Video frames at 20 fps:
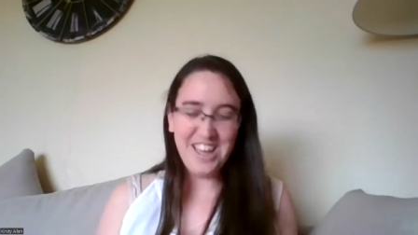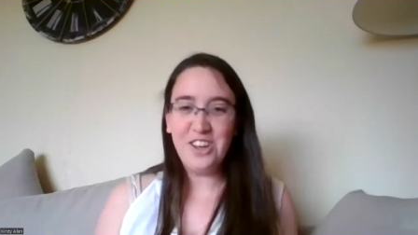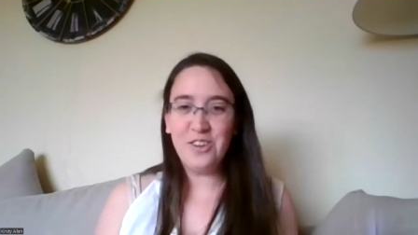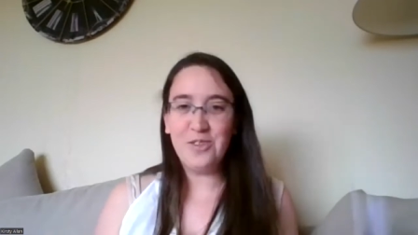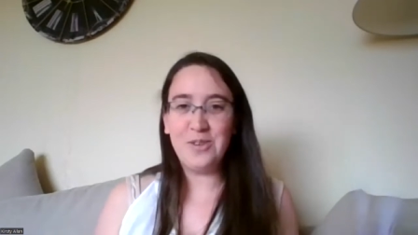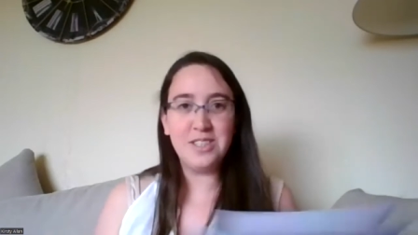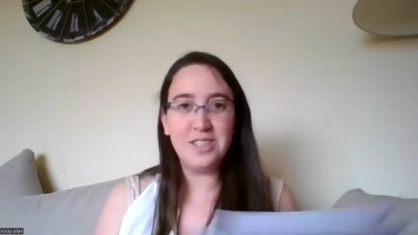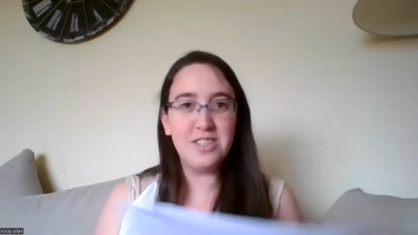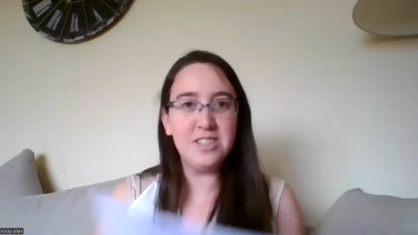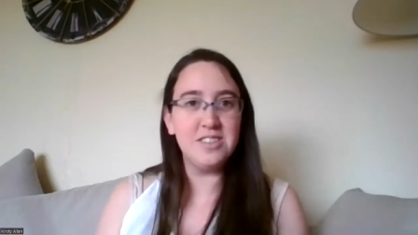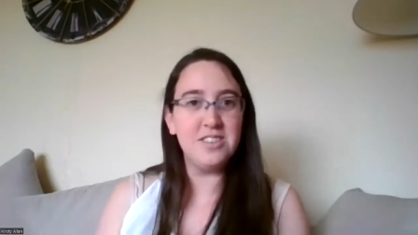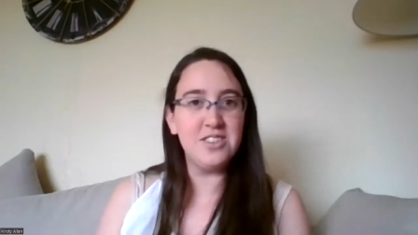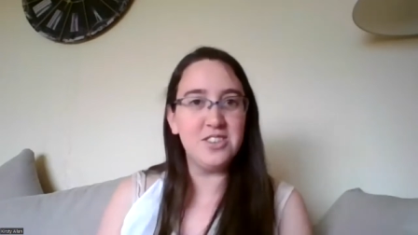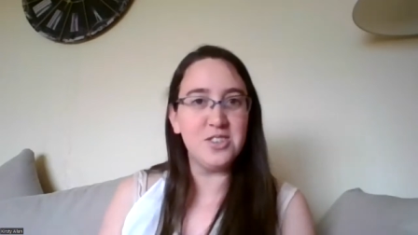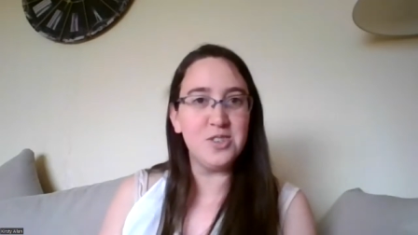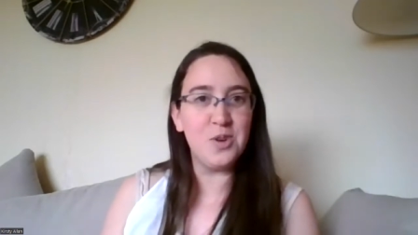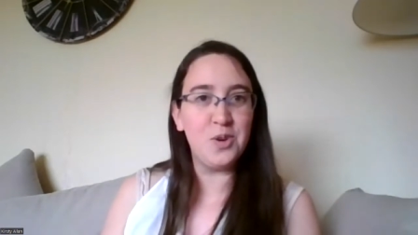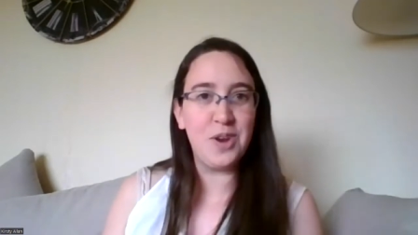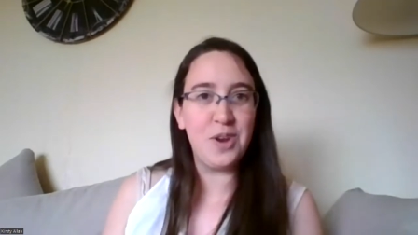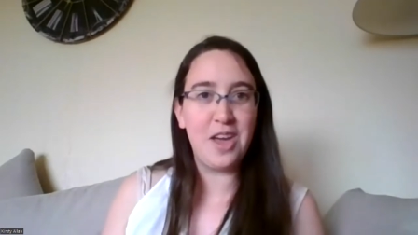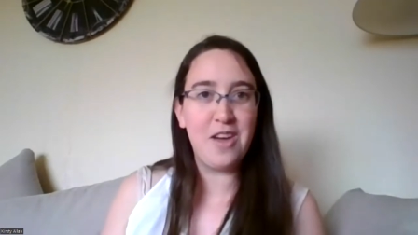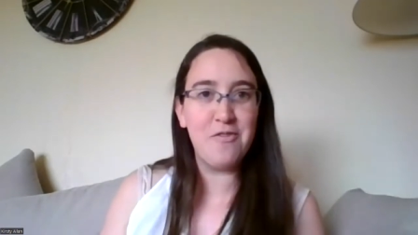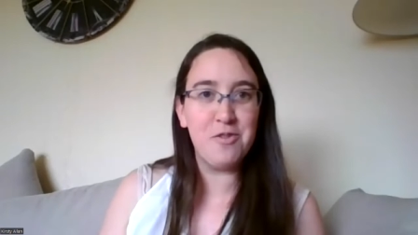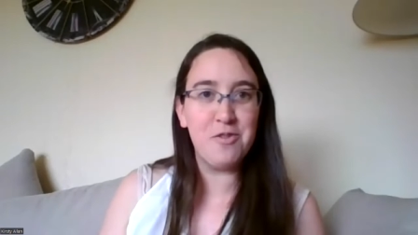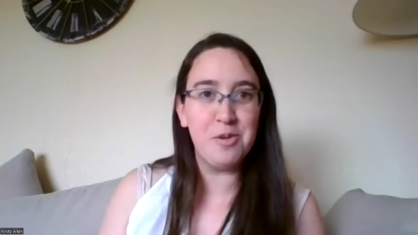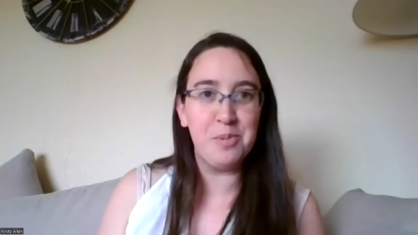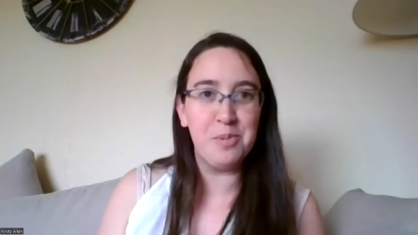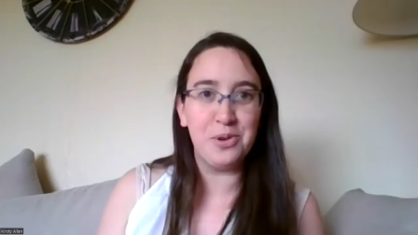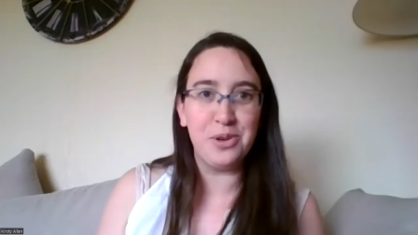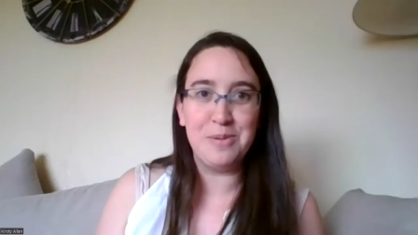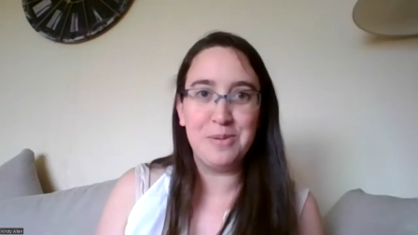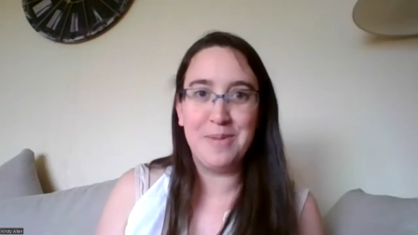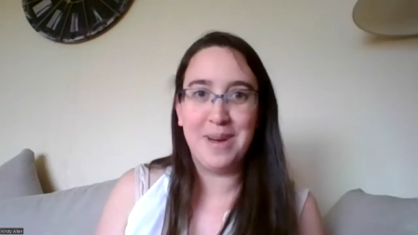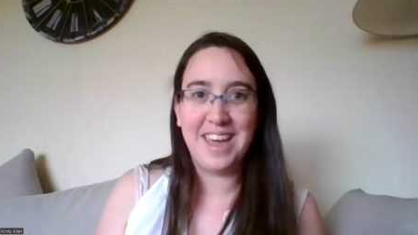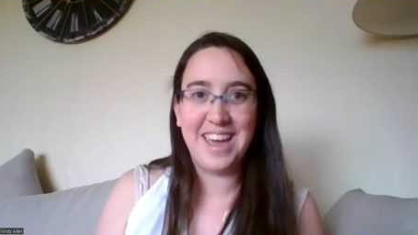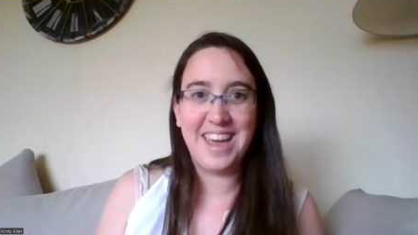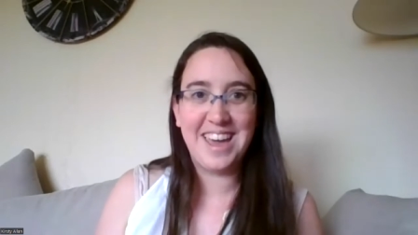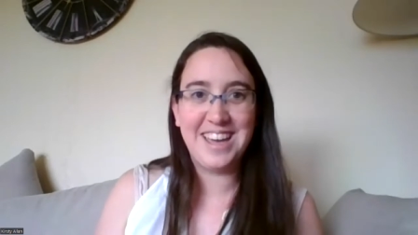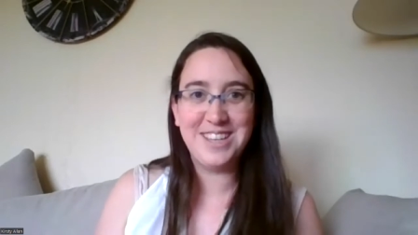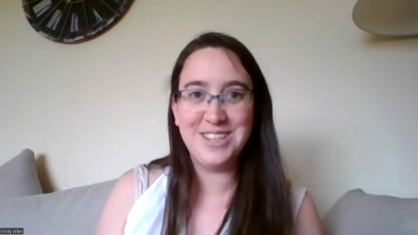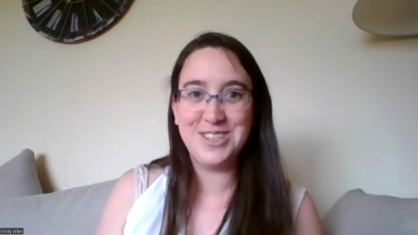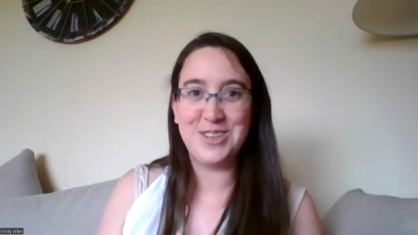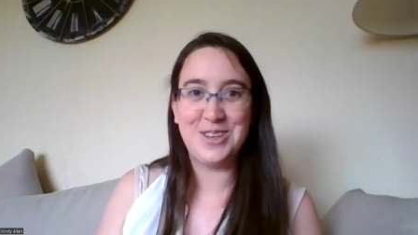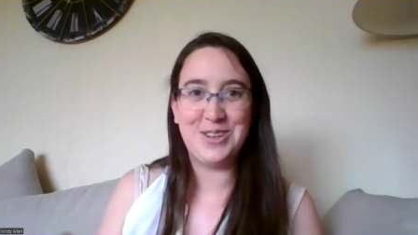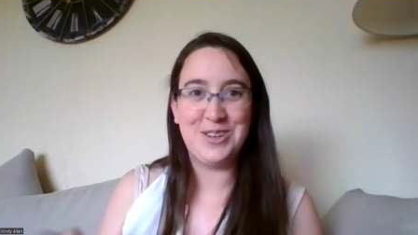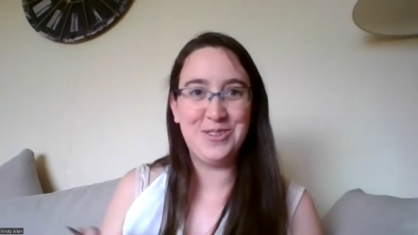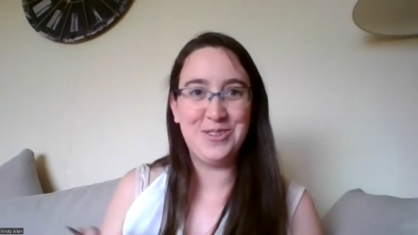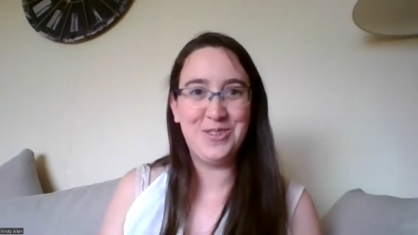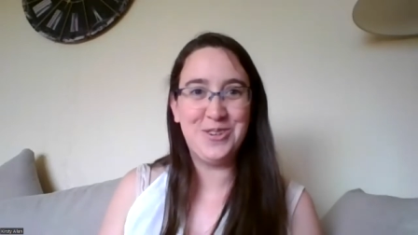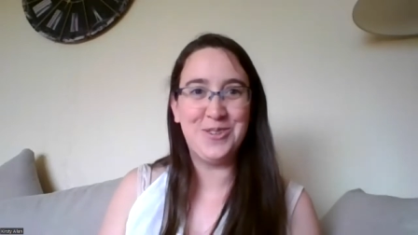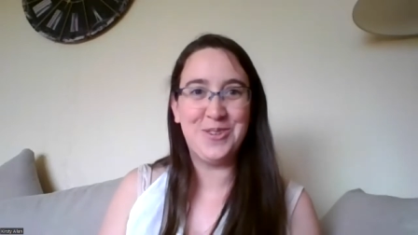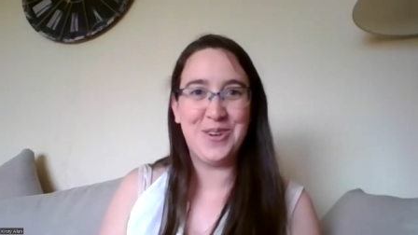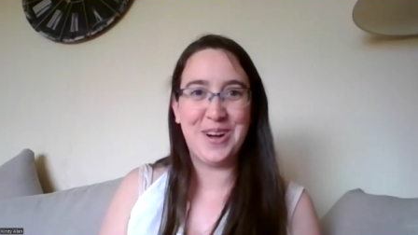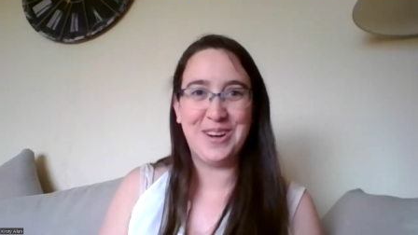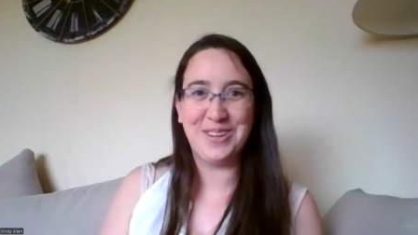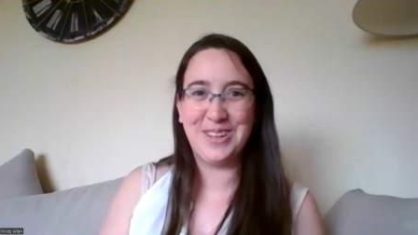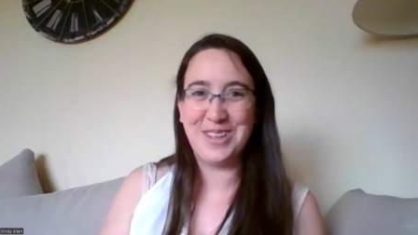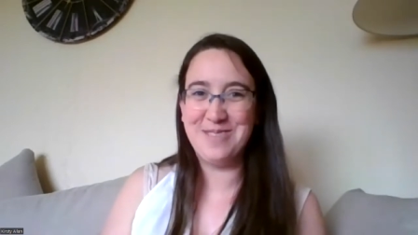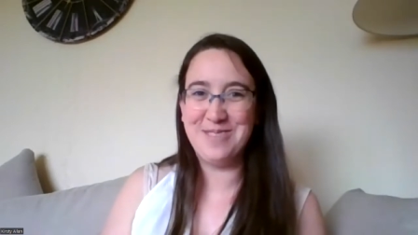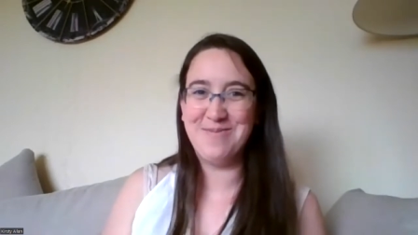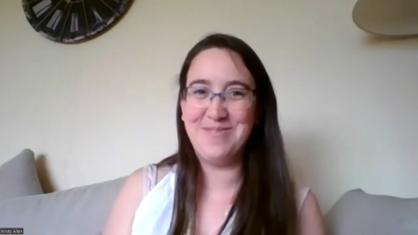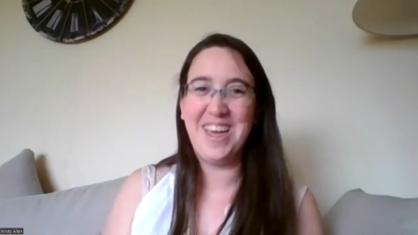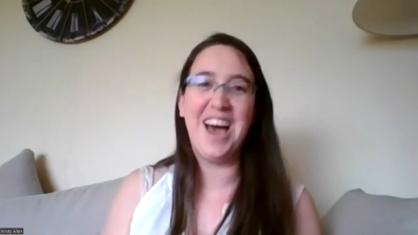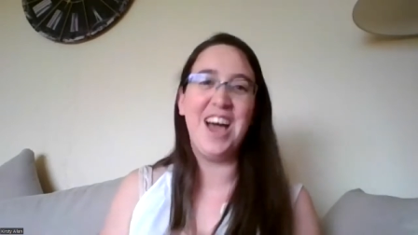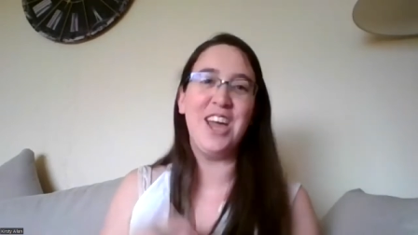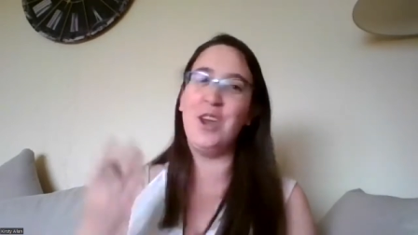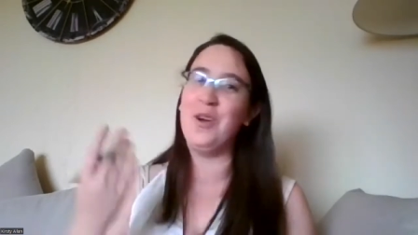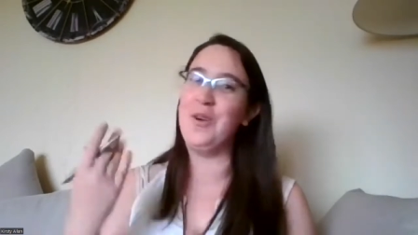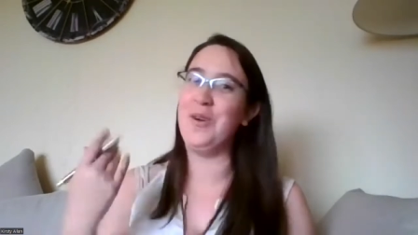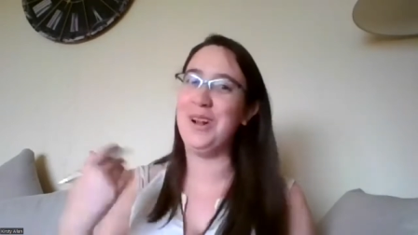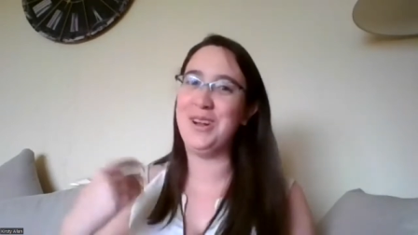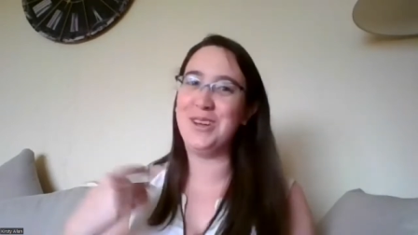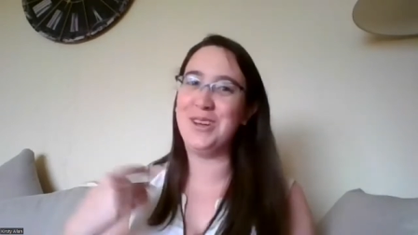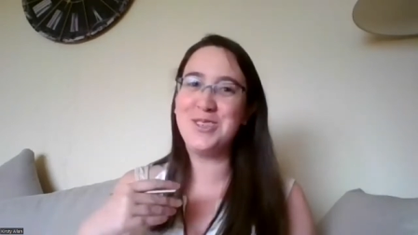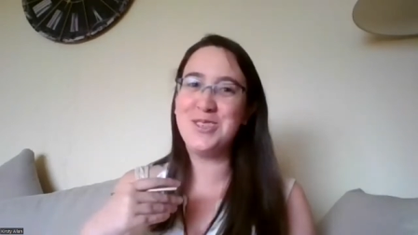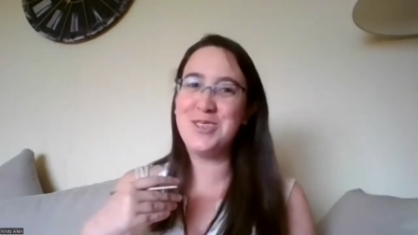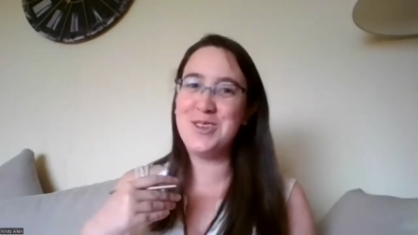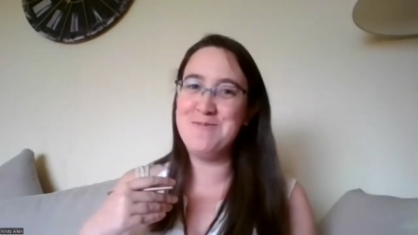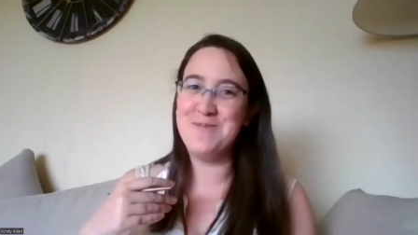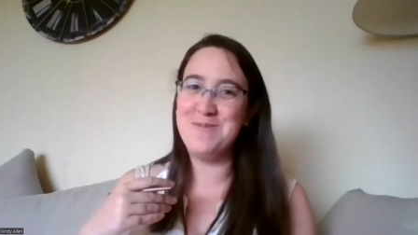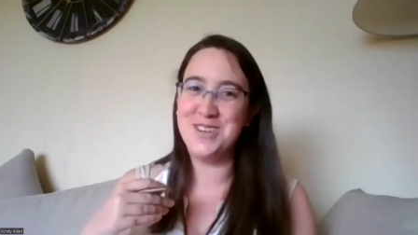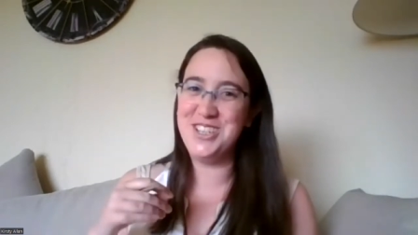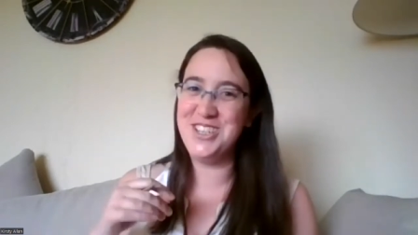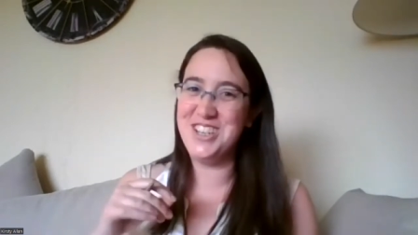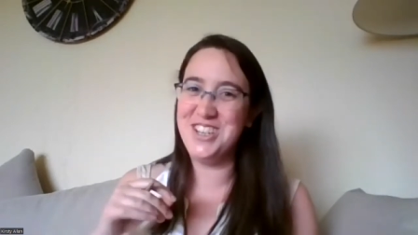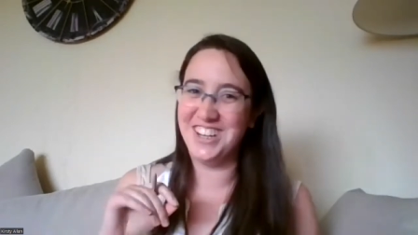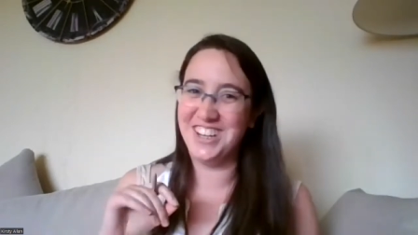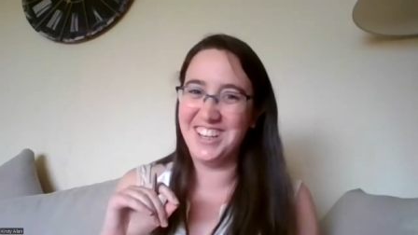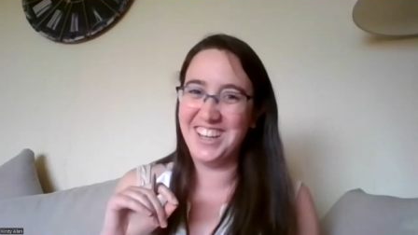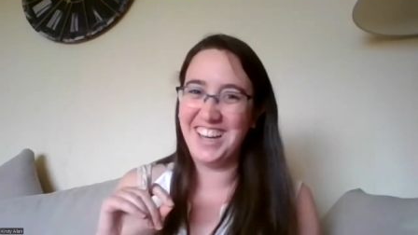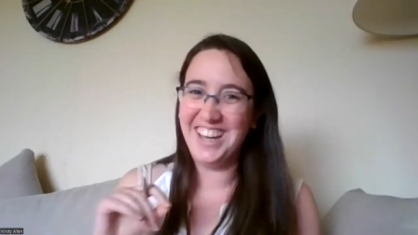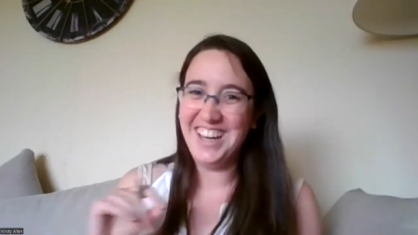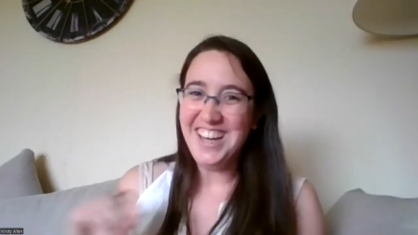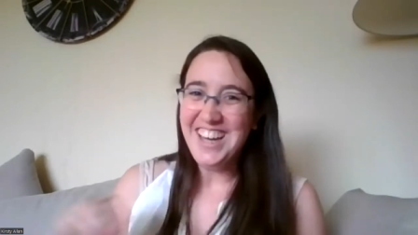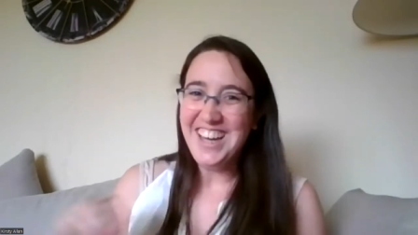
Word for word: which has just told everybody my age. So you're all welcome. I know I look so much younger.